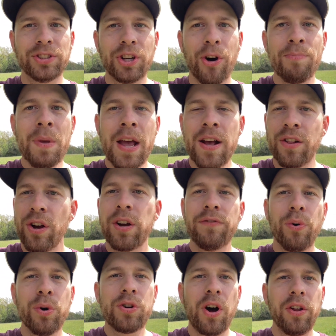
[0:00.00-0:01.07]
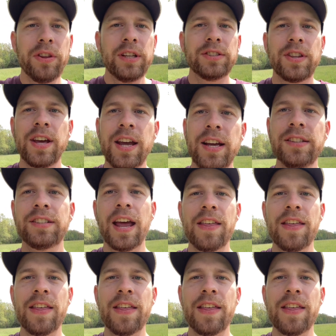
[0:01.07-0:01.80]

So, looking forward to all these things.